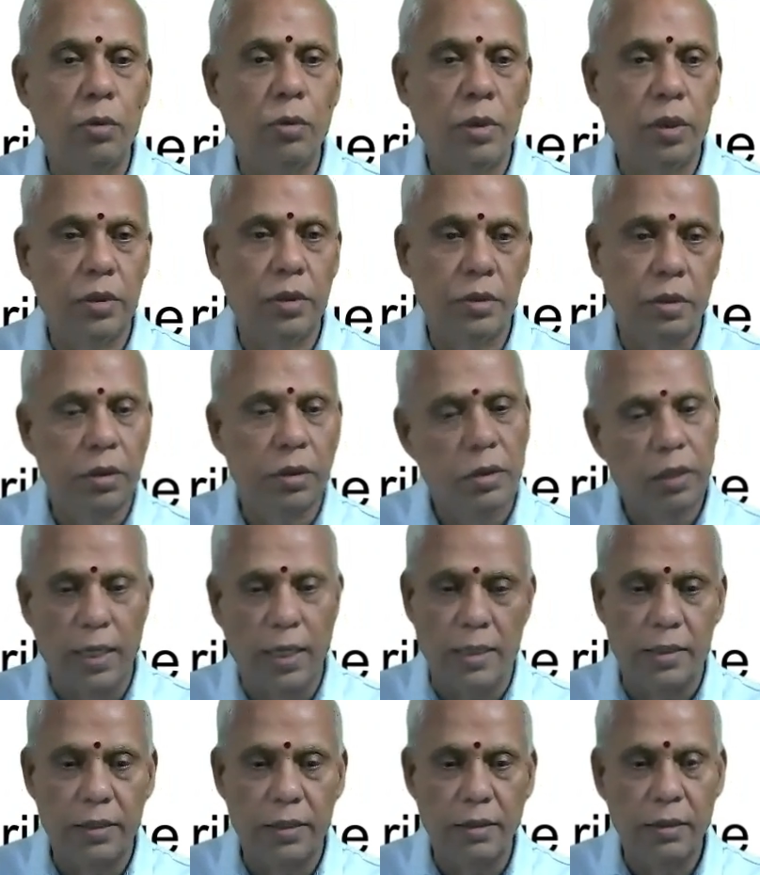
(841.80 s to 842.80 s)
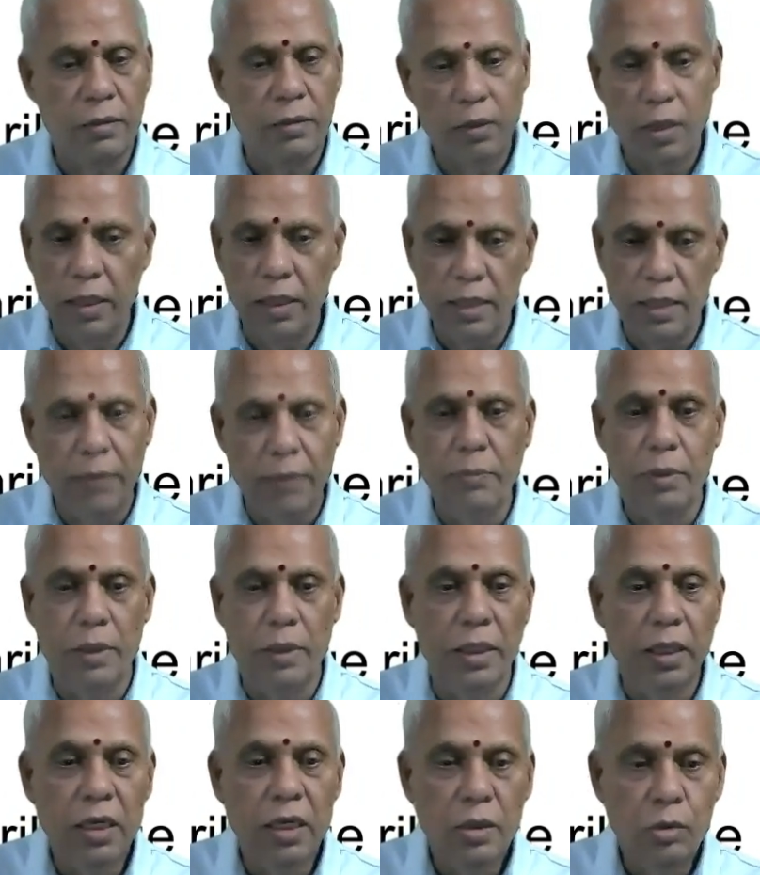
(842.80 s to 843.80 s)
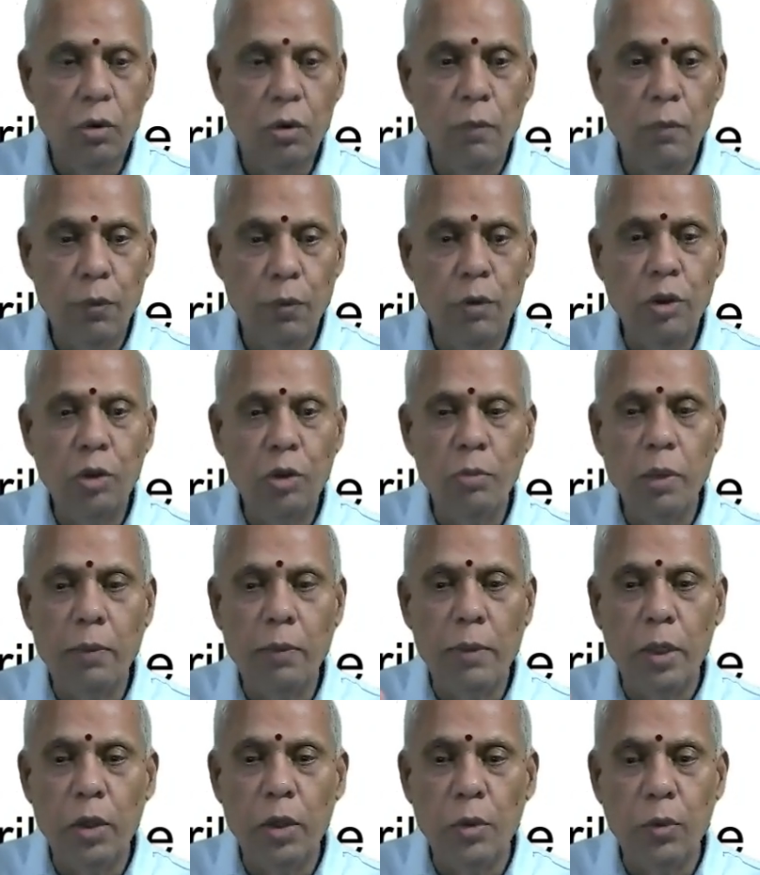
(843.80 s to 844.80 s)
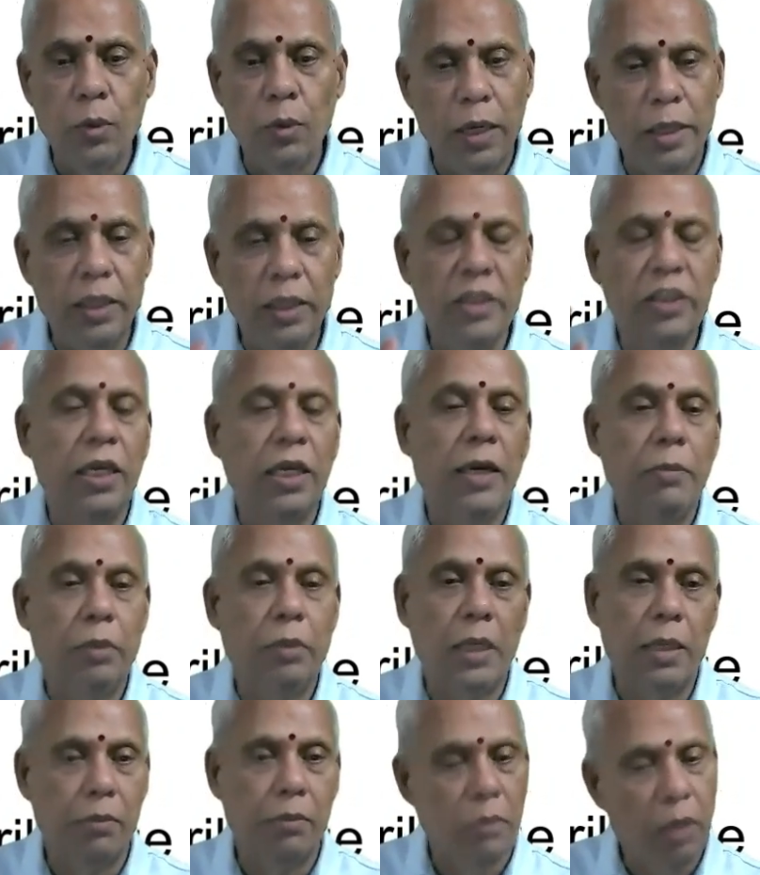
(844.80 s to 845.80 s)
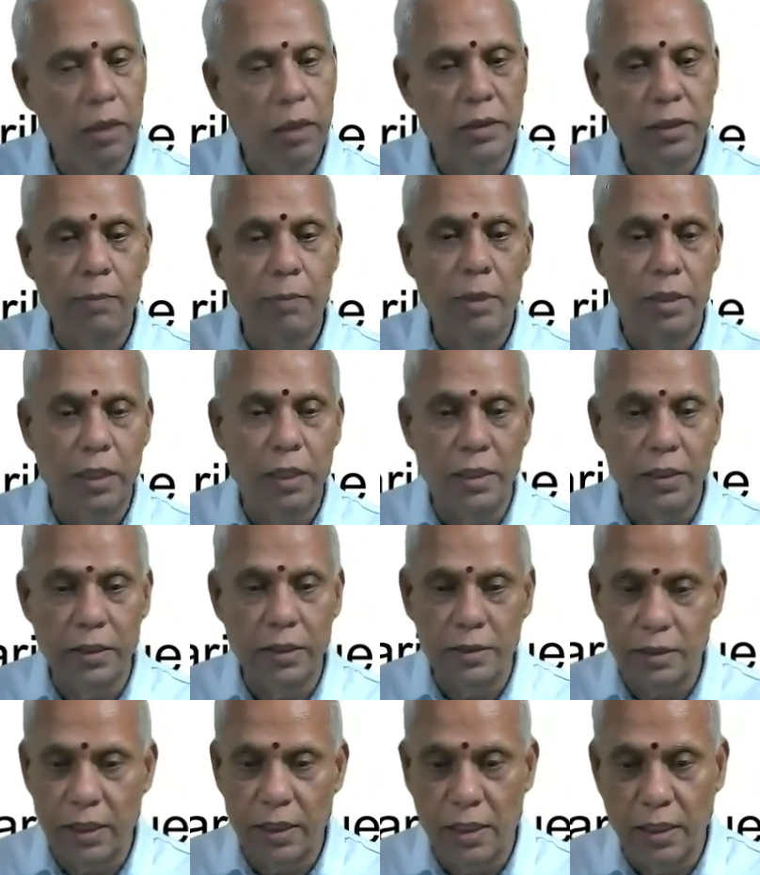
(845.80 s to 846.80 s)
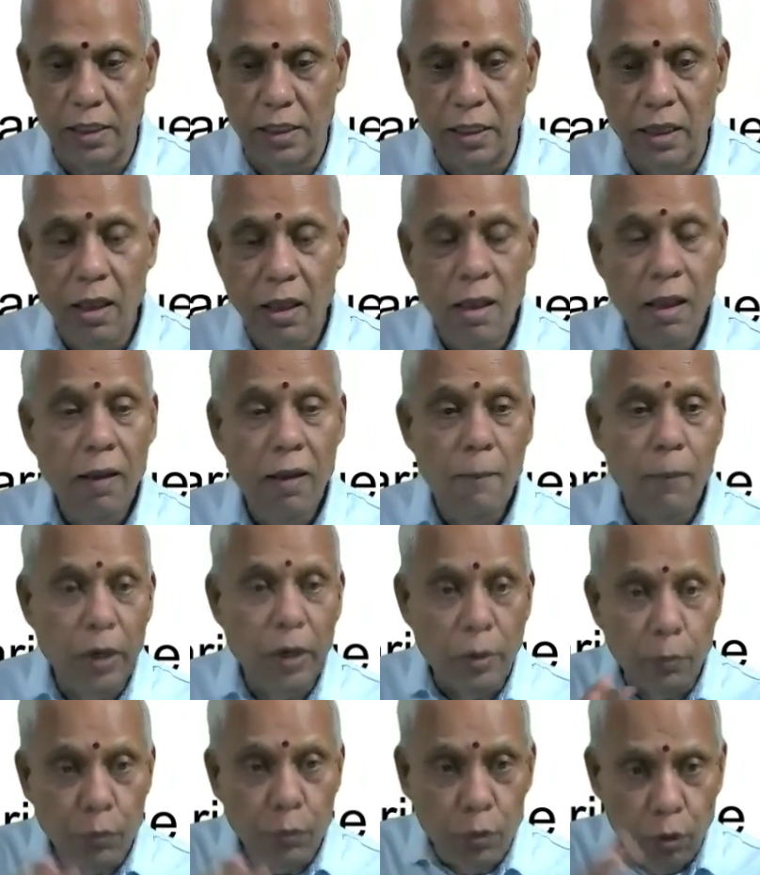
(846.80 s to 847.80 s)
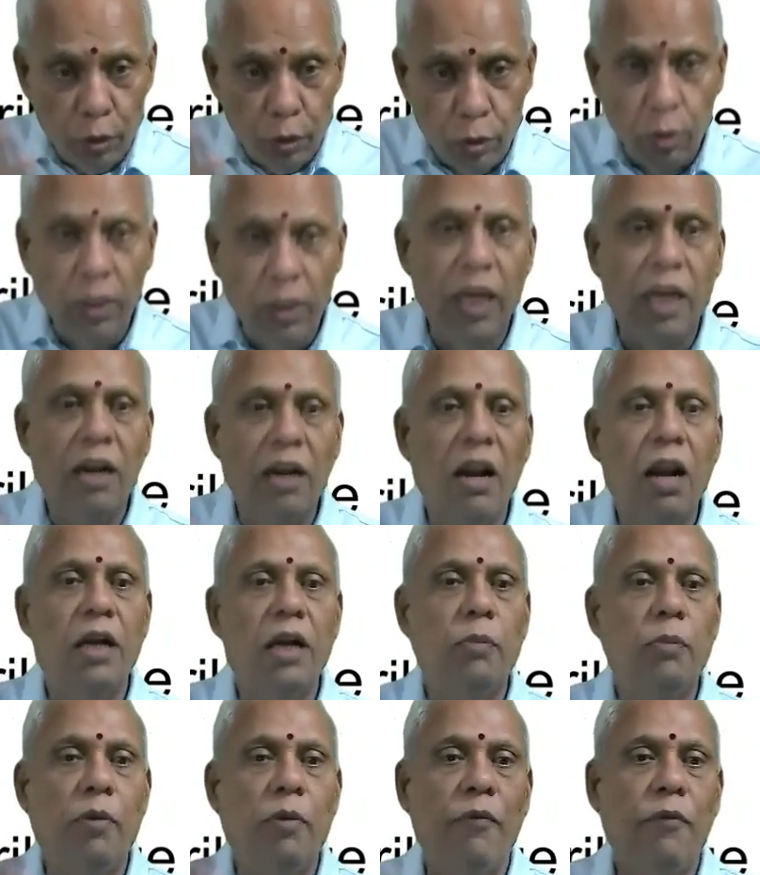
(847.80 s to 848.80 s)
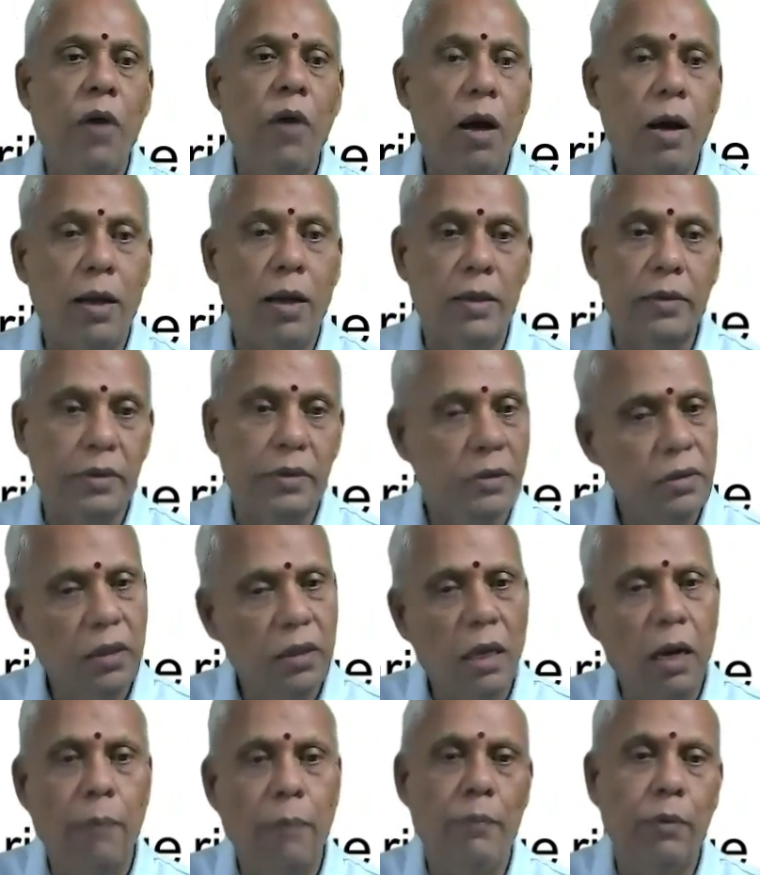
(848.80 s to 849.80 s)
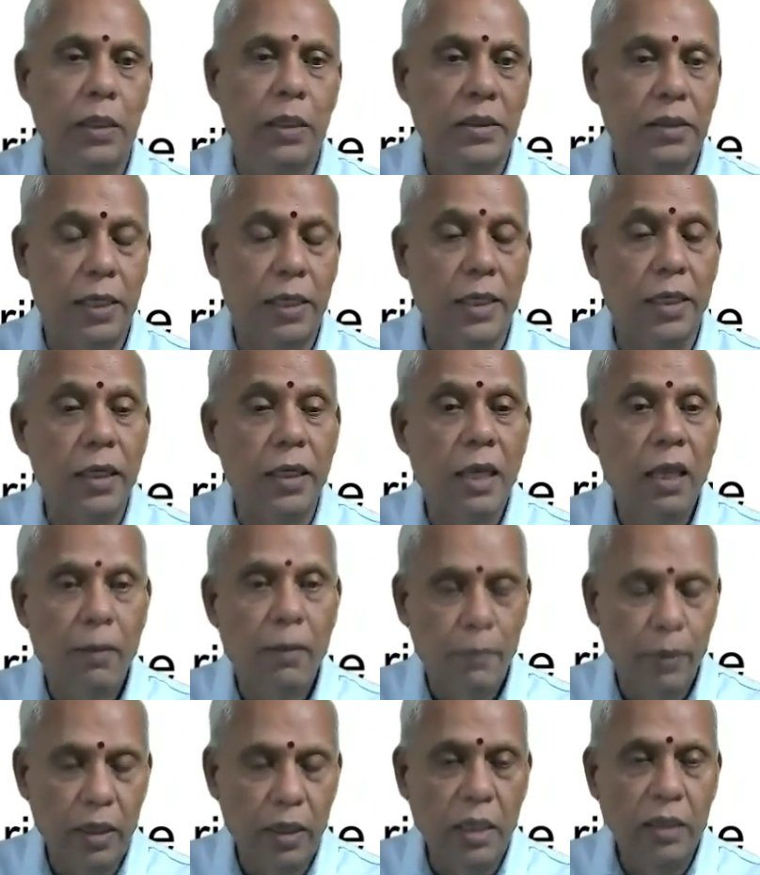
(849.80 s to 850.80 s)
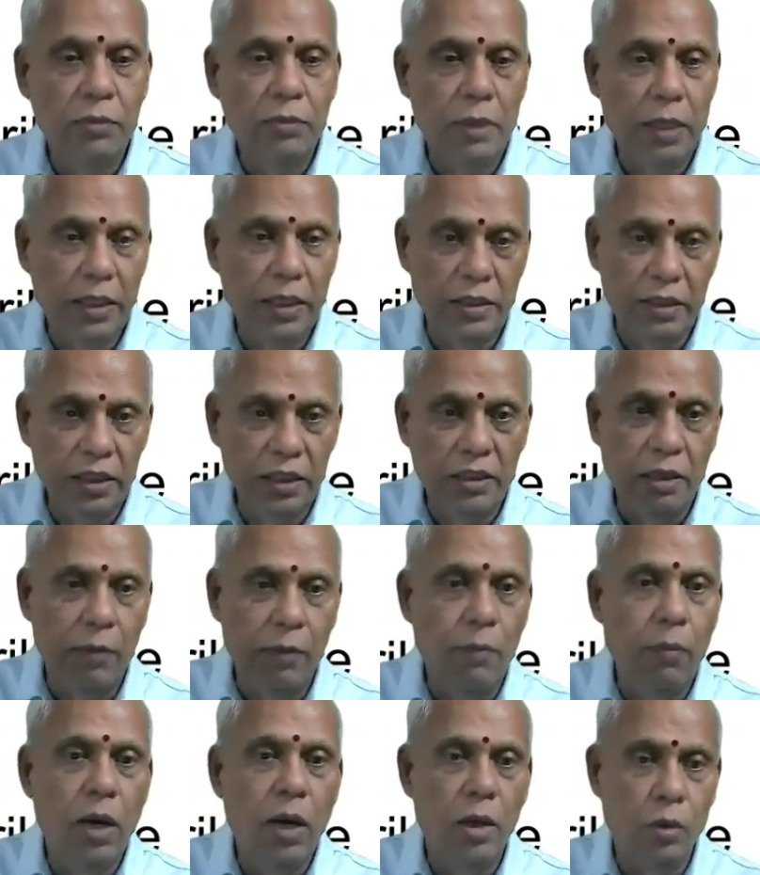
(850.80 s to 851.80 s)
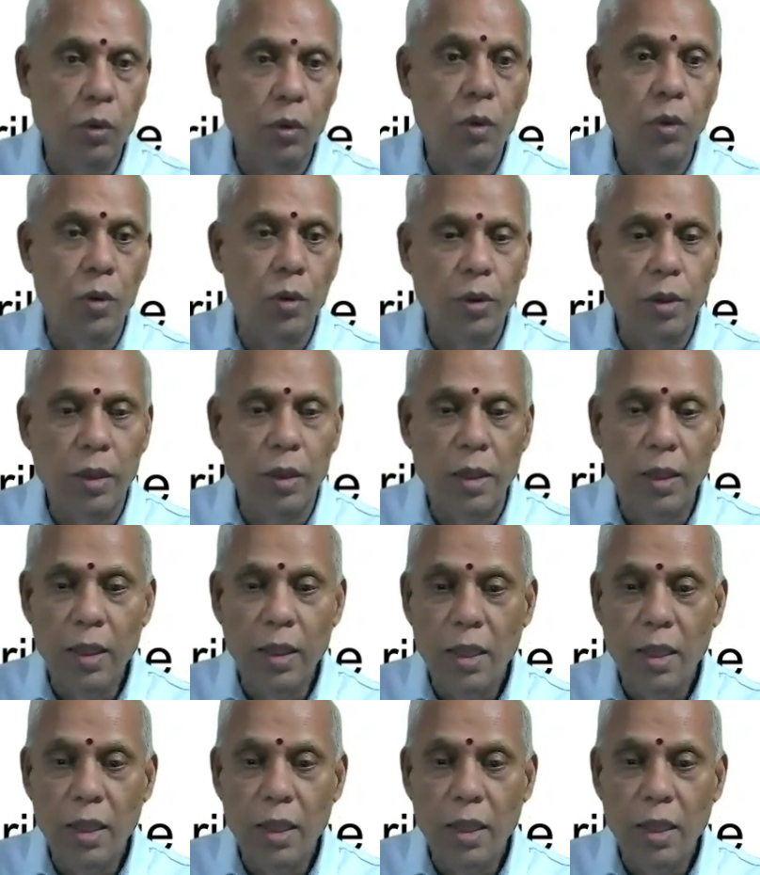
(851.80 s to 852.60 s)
good is correct. They can be. So both may be true at the same time or simultaneously, but both cannot be false, obviously. Because when I say some are good,